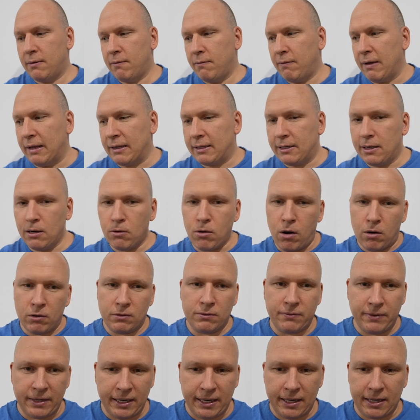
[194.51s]
that go
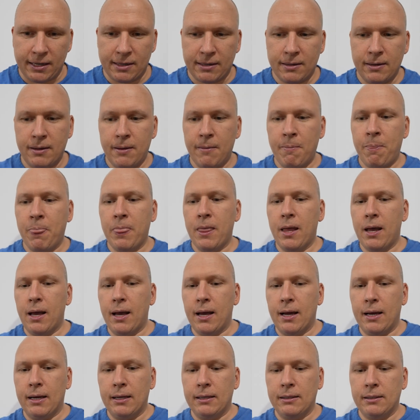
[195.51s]
out there
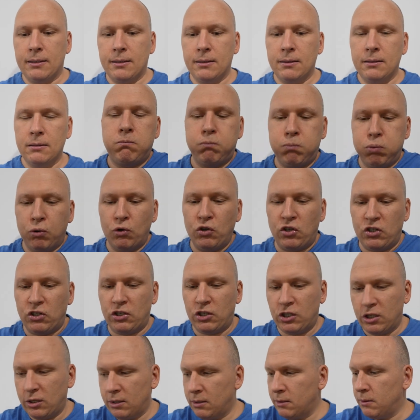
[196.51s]
and
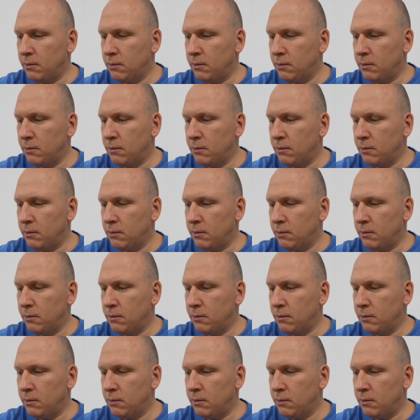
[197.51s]
push